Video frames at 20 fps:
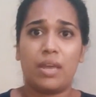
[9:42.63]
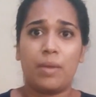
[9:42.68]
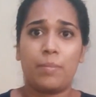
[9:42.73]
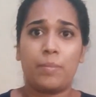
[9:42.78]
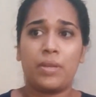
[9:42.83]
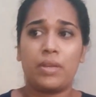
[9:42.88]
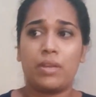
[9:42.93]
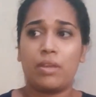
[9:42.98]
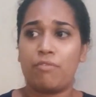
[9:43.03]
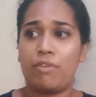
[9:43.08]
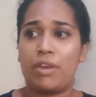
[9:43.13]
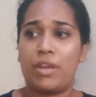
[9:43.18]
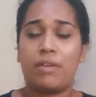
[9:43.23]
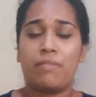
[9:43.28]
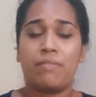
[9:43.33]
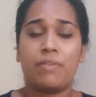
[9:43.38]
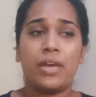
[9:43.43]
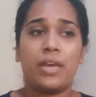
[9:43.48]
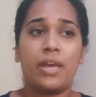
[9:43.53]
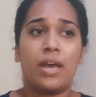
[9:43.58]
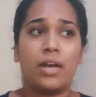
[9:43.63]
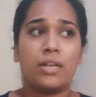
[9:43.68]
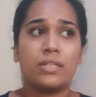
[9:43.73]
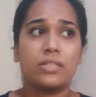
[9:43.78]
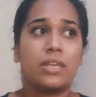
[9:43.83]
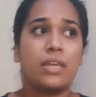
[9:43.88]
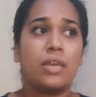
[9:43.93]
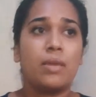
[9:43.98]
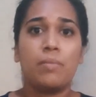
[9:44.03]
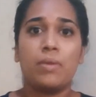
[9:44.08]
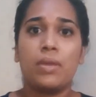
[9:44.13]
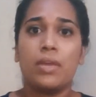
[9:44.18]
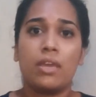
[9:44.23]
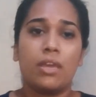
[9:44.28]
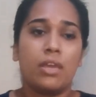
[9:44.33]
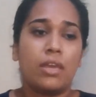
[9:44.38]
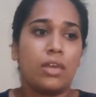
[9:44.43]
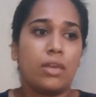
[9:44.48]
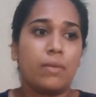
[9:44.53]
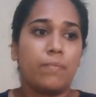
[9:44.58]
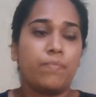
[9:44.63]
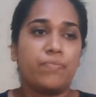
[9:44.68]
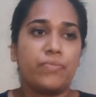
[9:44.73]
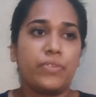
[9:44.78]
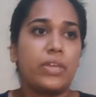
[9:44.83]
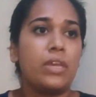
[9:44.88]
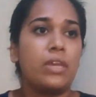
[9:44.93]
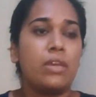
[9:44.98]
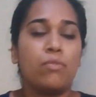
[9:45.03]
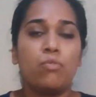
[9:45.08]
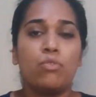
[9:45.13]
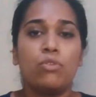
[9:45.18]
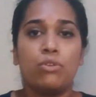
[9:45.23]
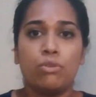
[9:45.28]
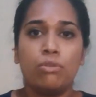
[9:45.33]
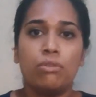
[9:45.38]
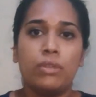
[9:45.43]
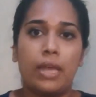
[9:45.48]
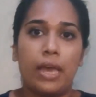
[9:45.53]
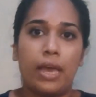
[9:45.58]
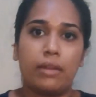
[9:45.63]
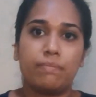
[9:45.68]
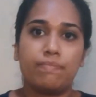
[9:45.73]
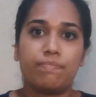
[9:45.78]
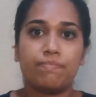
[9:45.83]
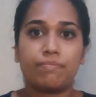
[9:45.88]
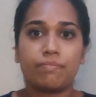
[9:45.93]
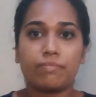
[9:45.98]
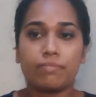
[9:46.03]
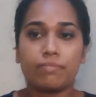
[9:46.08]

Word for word: I mean, whenever I ask him, he would do that.